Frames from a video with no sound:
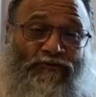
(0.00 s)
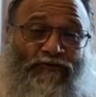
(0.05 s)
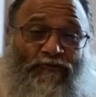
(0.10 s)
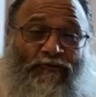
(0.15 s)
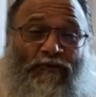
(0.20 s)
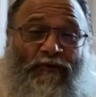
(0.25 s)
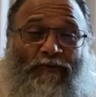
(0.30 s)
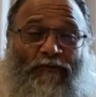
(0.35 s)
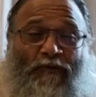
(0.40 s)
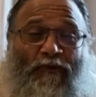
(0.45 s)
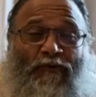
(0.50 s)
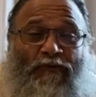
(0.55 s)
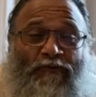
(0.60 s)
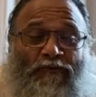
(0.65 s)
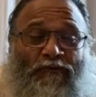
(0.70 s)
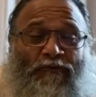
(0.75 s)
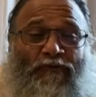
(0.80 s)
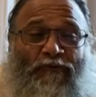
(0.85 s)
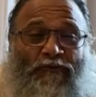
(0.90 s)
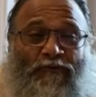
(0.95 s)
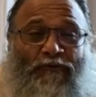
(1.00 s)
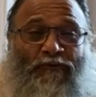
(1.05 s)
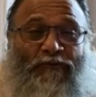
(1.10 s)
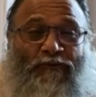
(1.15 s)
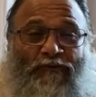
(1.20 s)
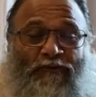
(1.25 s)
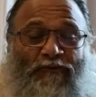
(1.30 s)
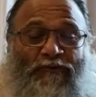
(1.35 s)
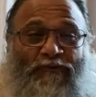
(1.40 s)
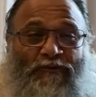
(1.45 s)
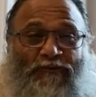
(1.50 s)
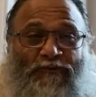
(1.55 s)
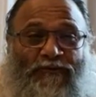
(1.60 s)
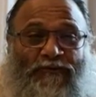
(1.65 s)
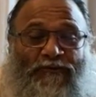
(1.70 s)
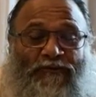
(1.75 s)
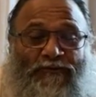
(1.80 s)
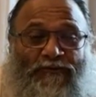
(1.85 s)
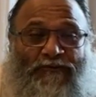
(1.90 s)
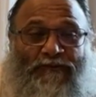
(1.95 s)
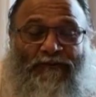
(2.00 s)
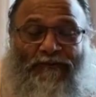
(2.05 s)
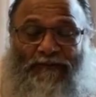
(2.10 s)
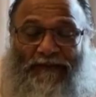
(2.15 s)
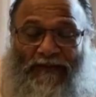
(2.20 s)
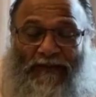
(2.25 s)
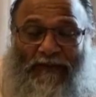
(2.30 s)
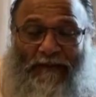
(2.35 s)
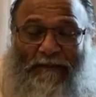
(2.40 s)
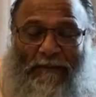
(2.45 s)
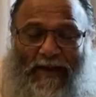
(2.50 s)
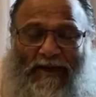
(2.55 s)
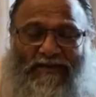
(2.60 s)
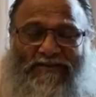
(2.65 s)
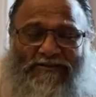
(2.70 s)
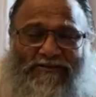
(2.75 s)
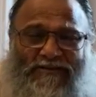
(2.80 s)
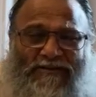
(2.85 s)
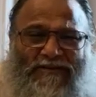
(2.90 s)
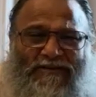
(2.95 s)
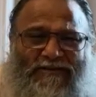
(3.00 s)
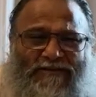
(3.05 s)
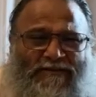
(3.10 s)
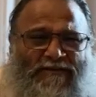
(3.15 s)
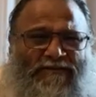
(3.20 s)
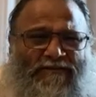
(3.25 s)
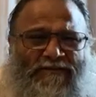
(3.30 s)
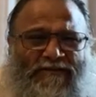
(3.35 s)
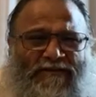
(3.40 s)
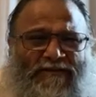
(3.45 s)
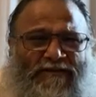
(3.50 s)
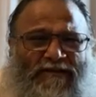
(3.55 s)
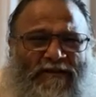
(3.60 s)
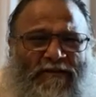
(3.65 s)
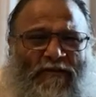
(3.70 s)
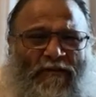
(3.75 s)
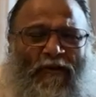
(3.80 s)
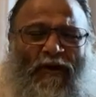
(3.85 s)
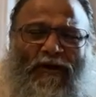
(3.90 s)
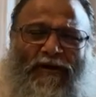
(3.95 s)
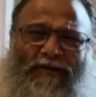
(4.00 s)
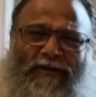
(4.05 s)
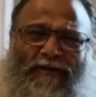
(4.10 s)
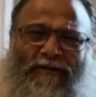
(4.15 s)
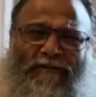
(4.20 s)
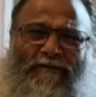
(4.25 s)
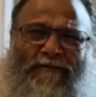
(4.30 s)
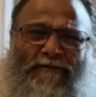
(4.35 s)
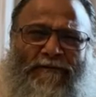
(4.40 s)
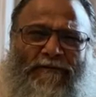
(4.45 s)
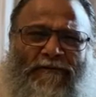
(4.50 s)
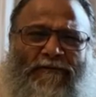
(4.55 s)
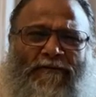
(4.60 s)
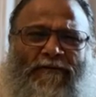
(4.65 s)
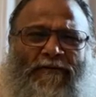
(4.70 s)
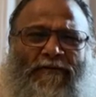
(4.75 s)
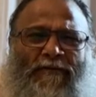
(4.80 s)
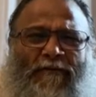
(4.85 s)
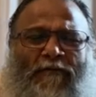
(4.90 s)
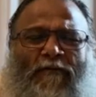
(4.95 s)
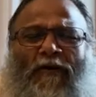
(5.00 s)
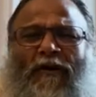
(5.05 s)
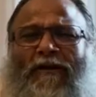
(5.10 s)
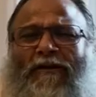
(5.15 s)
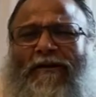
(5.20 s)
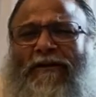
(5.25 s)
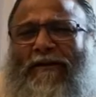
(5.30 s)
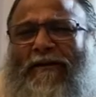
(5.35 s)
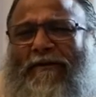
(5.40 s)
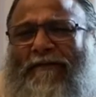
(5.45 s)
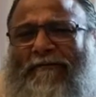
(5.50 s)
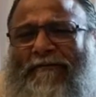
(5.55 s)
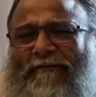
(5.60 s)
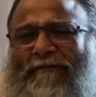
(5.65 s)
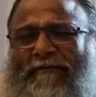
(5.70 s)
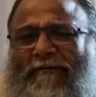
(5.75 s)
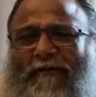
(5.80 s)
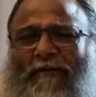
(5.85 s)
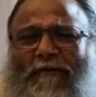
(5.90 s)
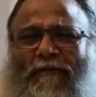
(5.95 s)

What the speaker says: We want to imagine, what if, what happens?